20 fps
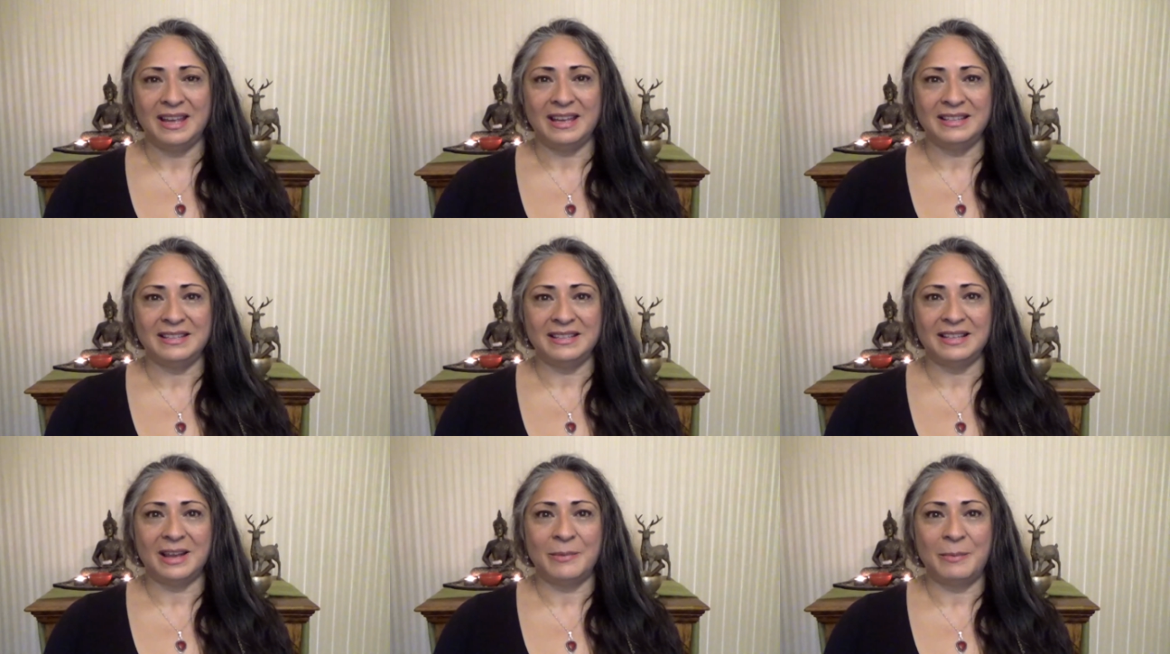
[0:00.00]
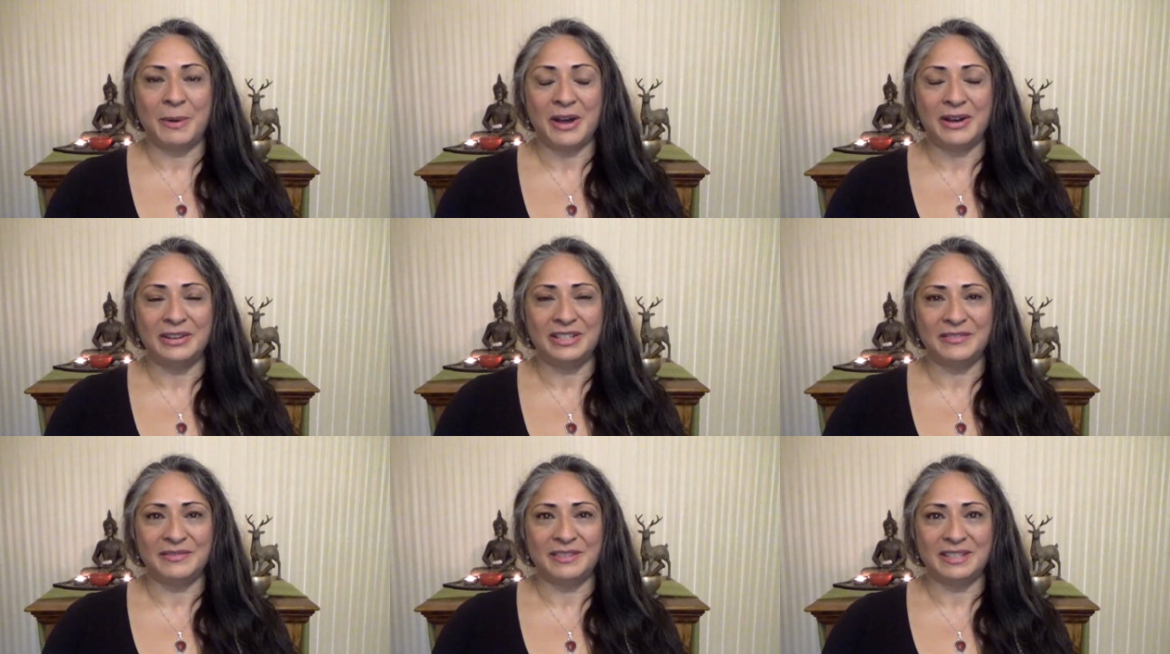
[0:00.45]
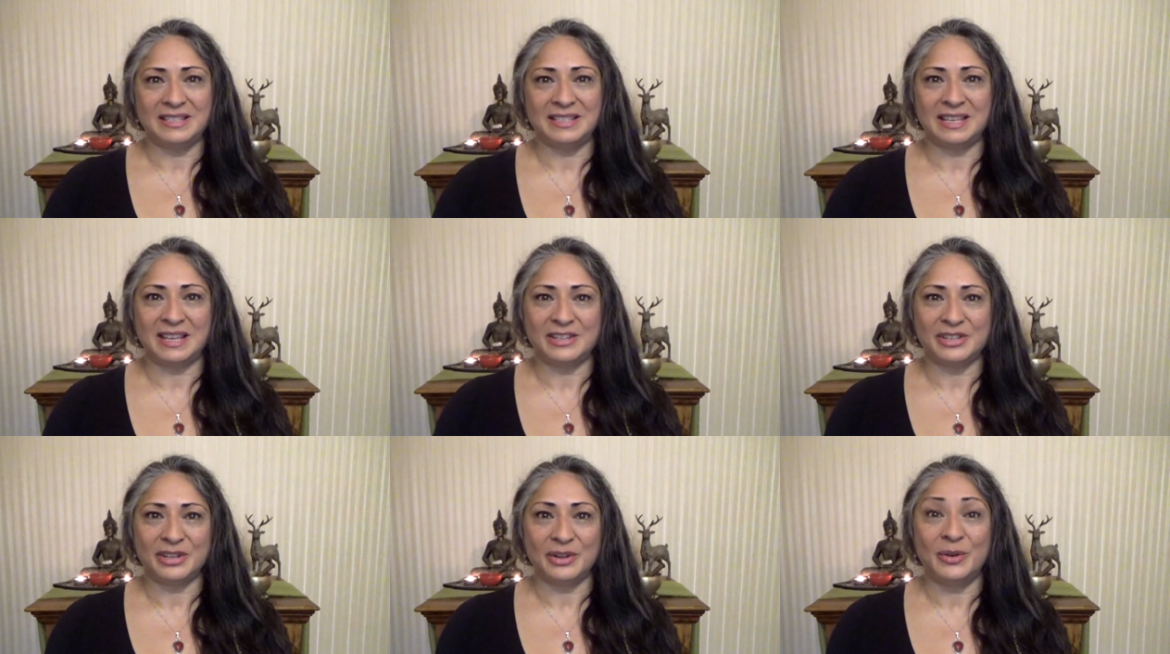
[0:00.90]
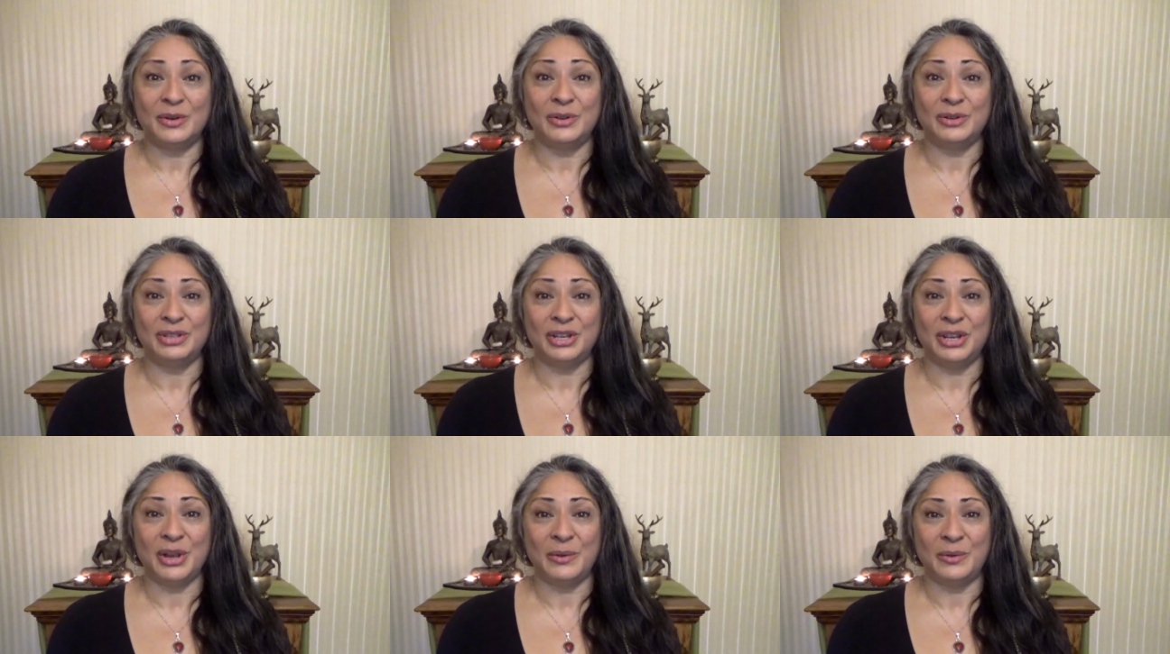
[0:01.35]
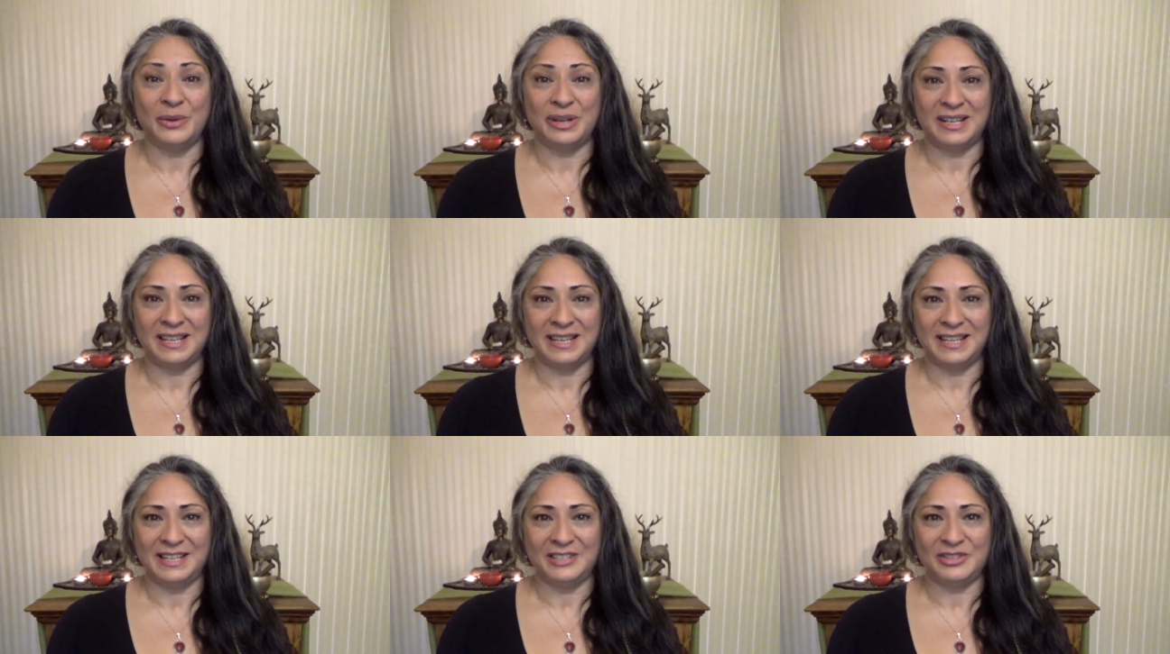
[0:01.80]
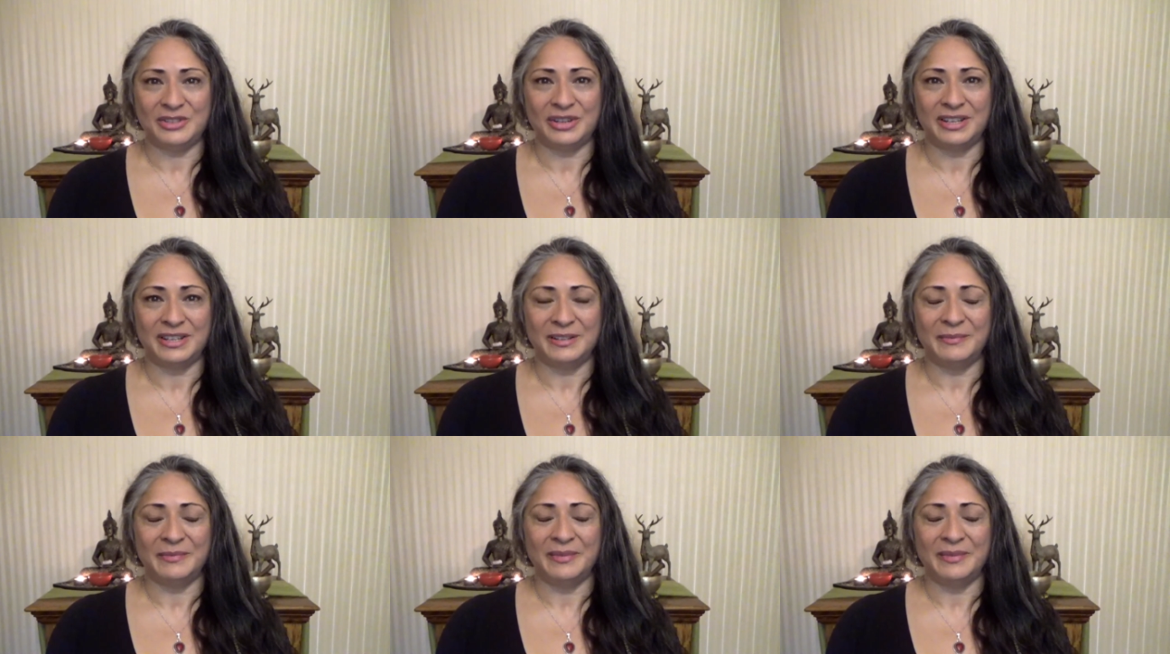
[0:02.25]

in a part of the session called Yoga Nidra.